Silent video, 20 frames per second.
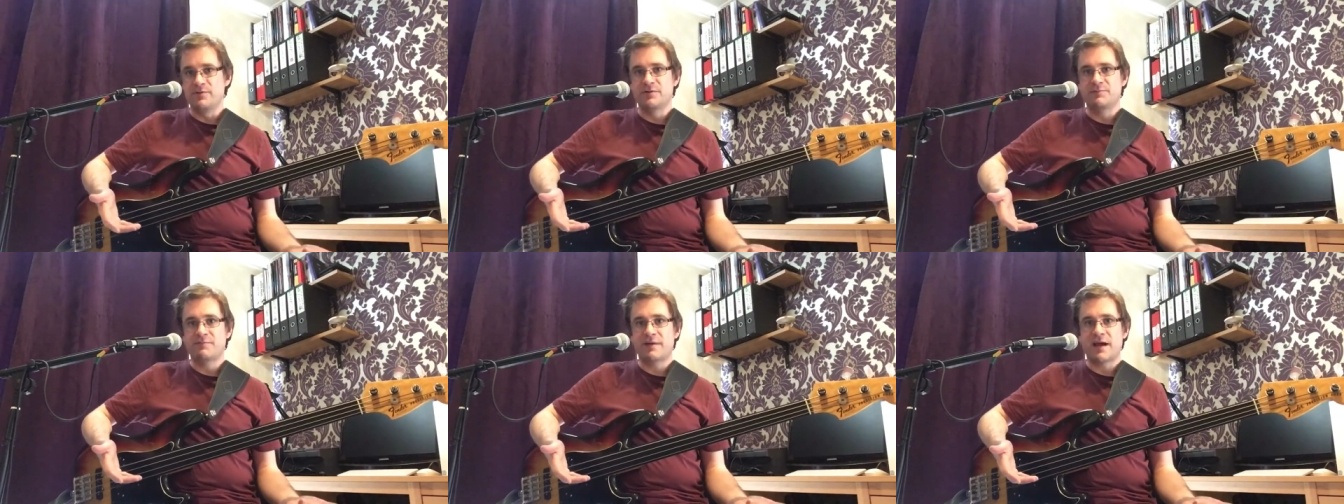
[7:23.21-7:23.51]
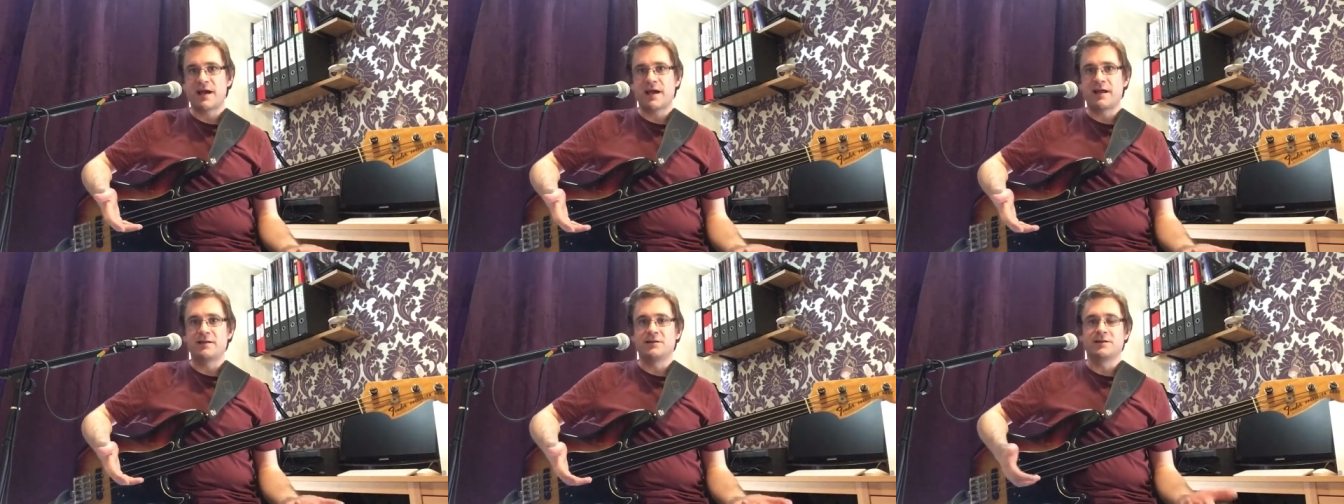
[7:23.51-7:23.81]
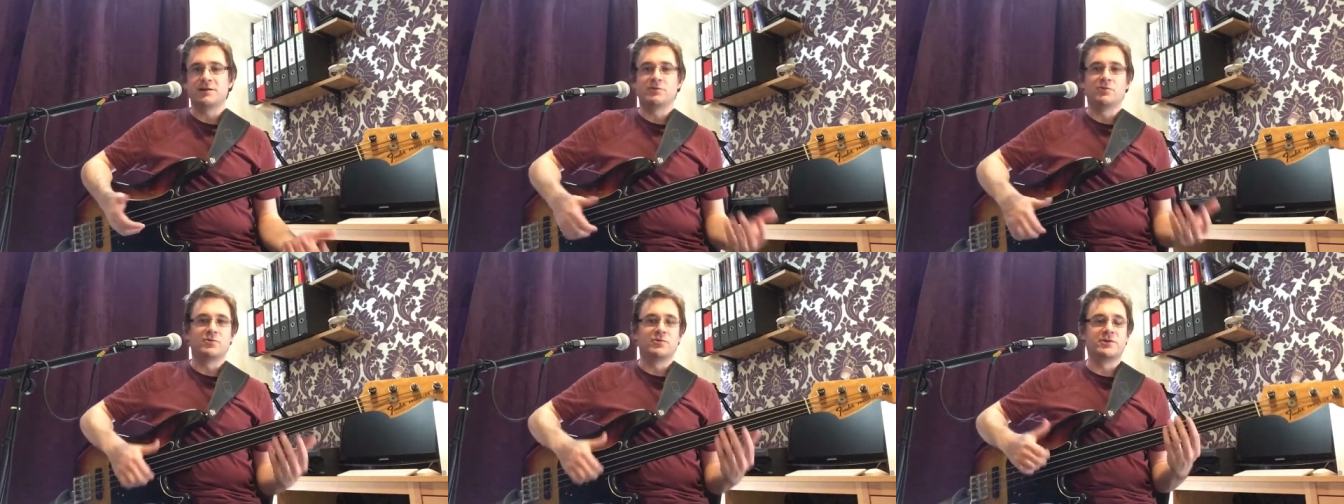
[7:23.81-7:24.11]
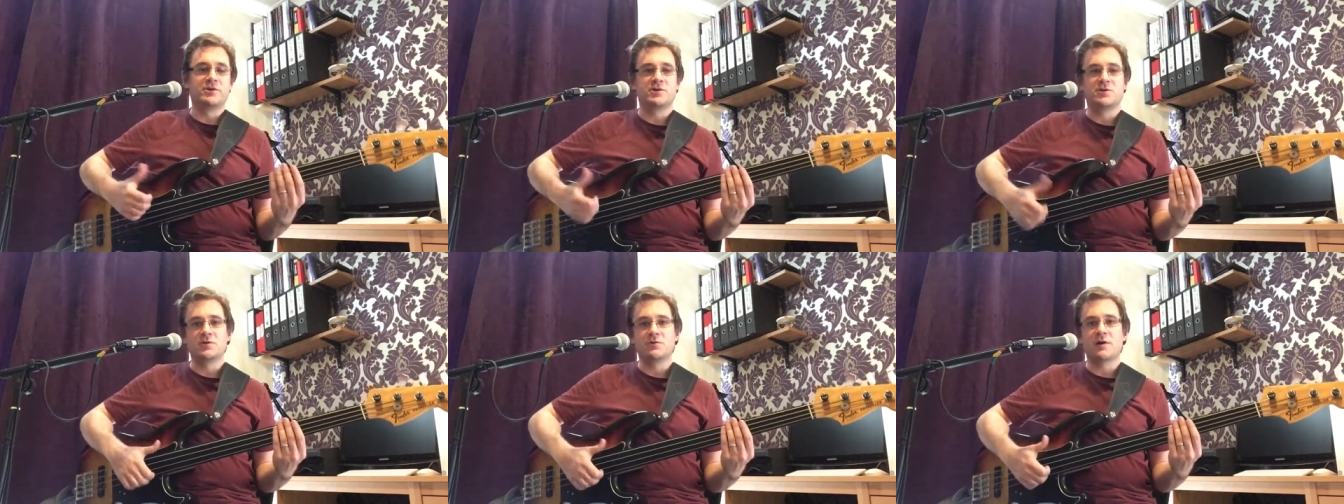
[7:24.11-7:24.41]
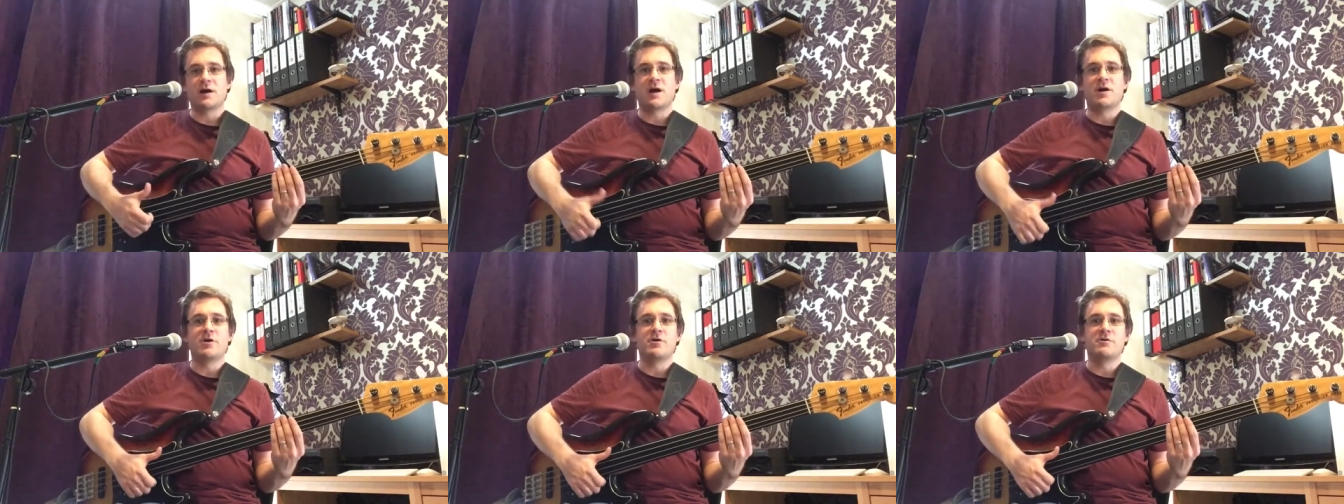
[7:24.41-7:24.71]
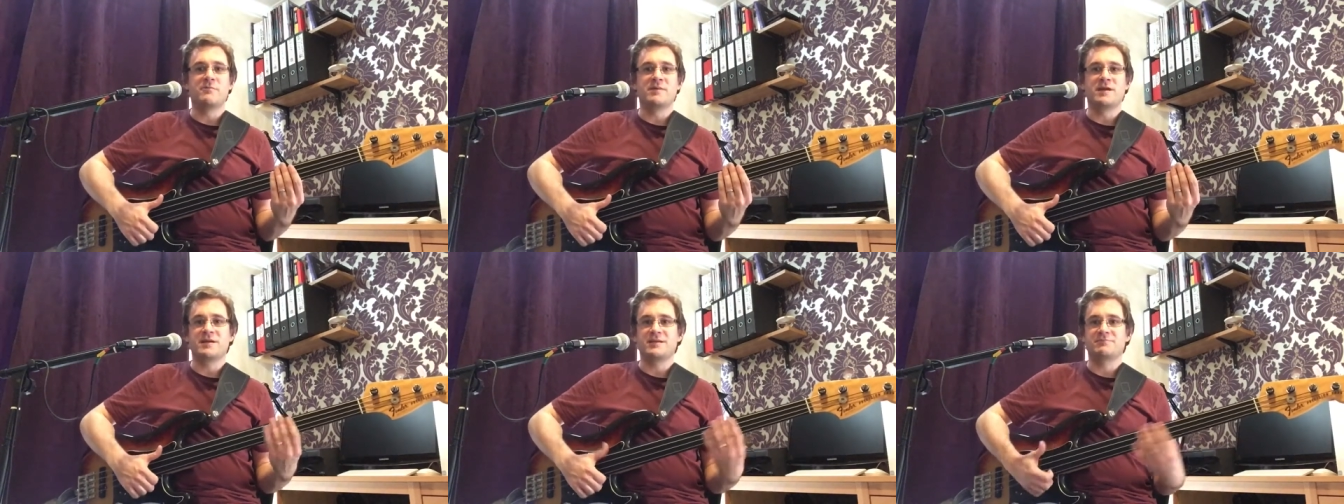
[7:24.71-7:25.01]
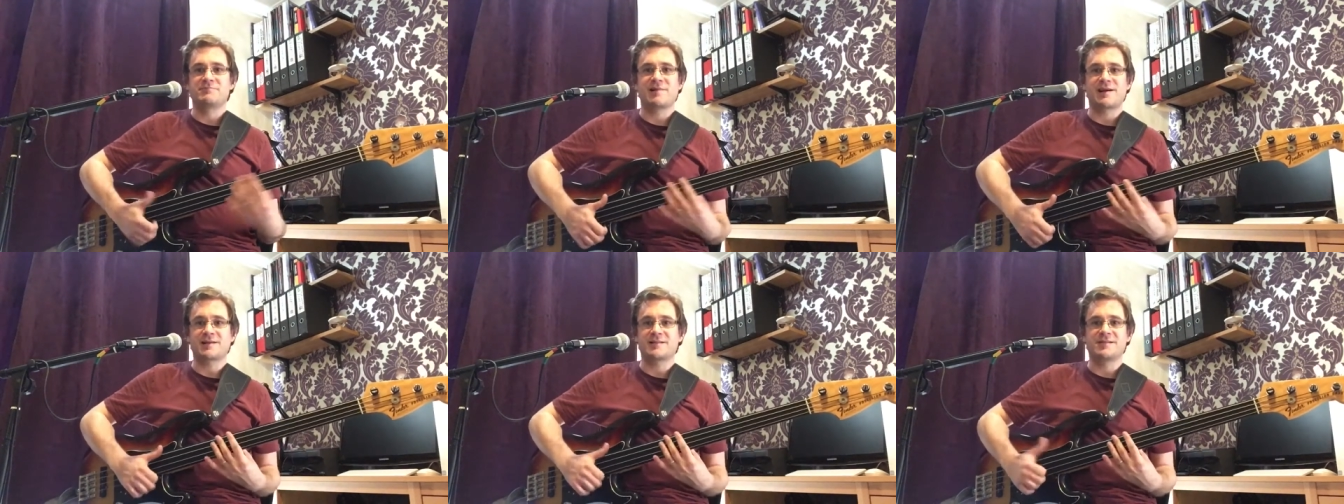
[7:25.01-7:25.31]
band and all you do at home is
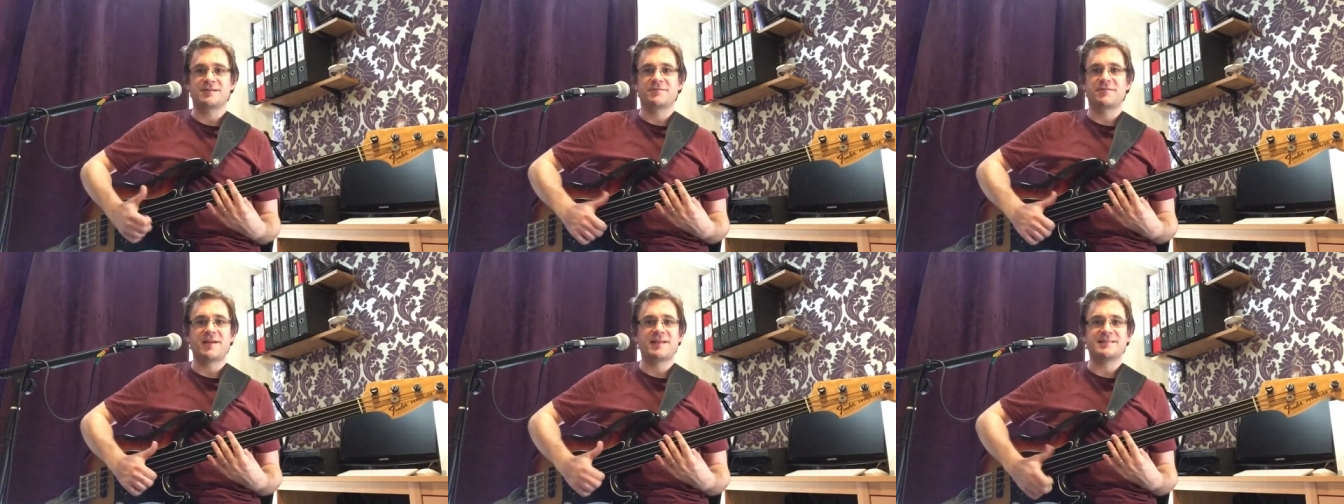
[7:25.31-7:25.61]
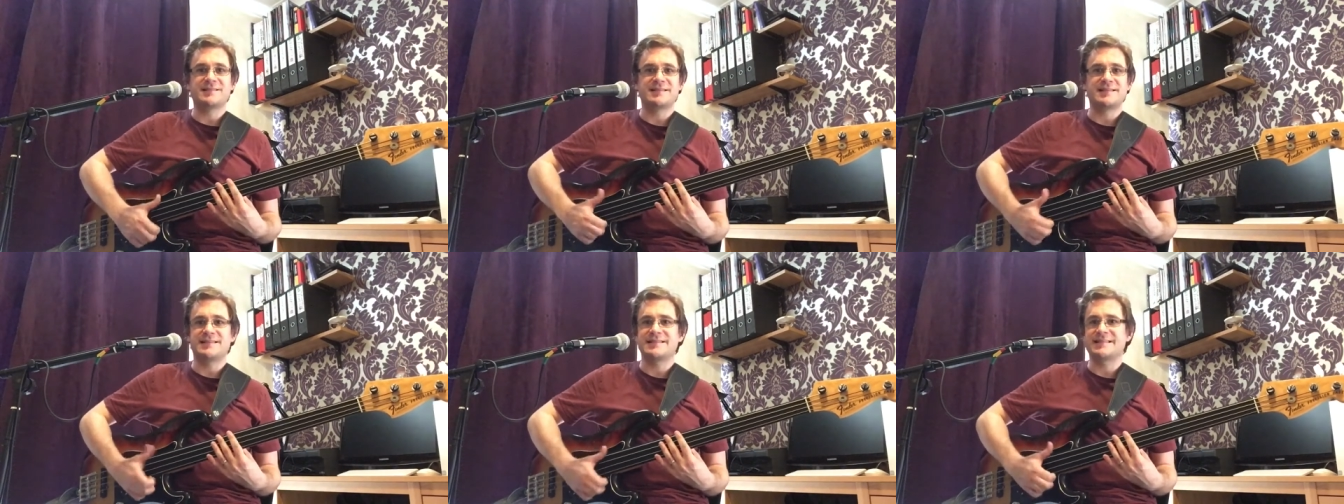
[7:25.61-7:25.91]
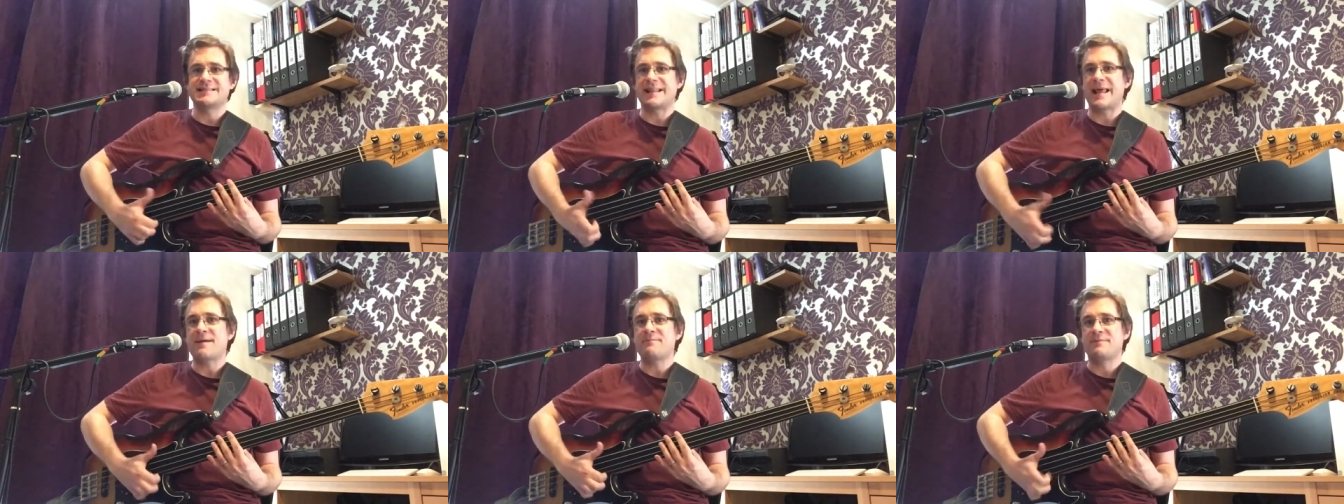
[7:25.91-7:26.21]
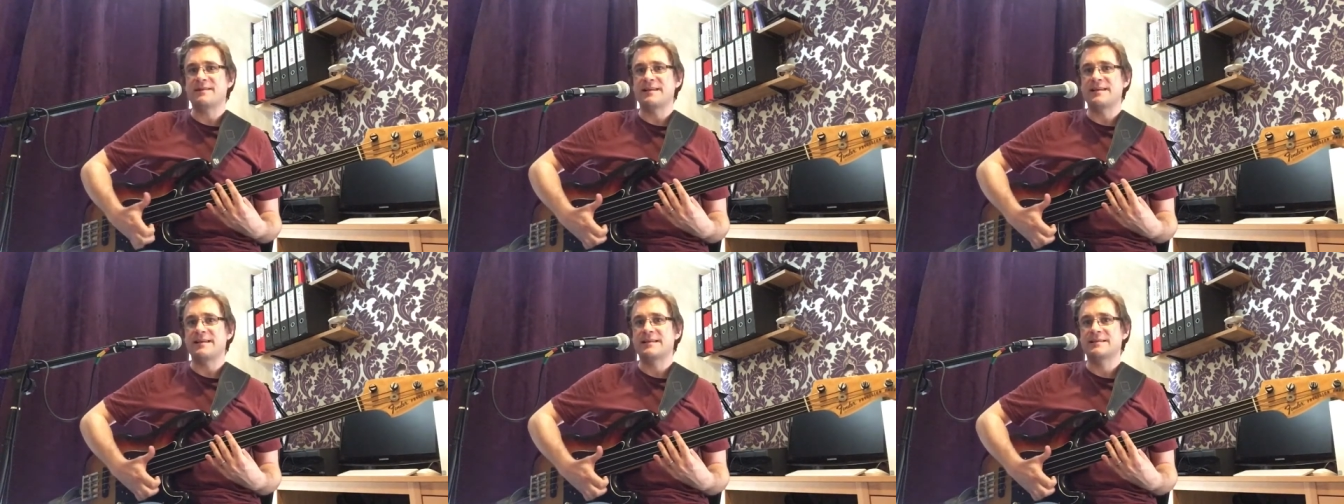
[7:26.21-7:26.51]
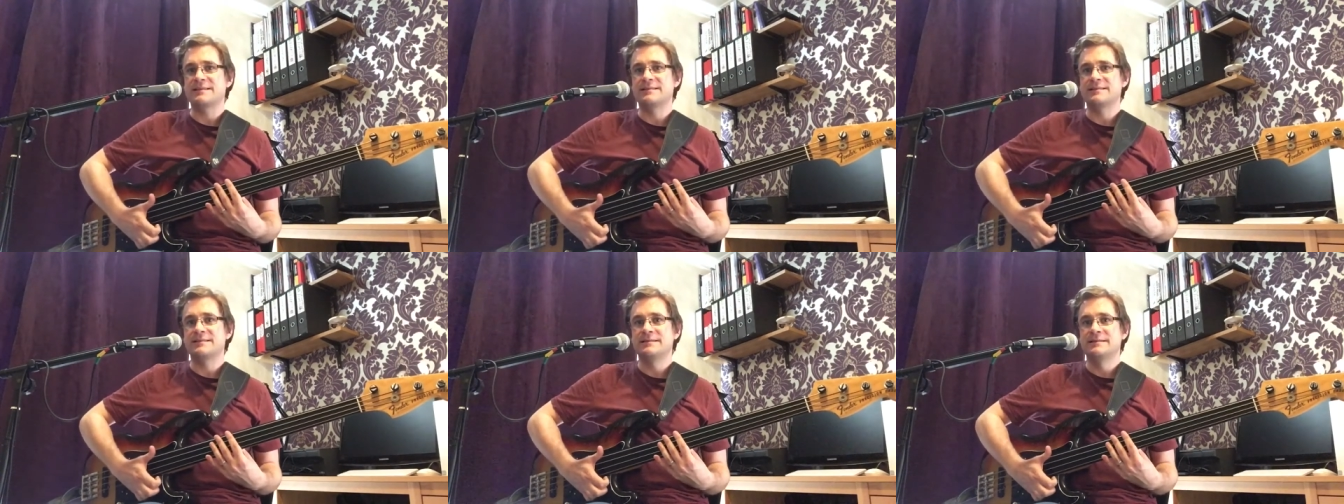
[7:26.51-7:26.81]
practice fancy slap licks,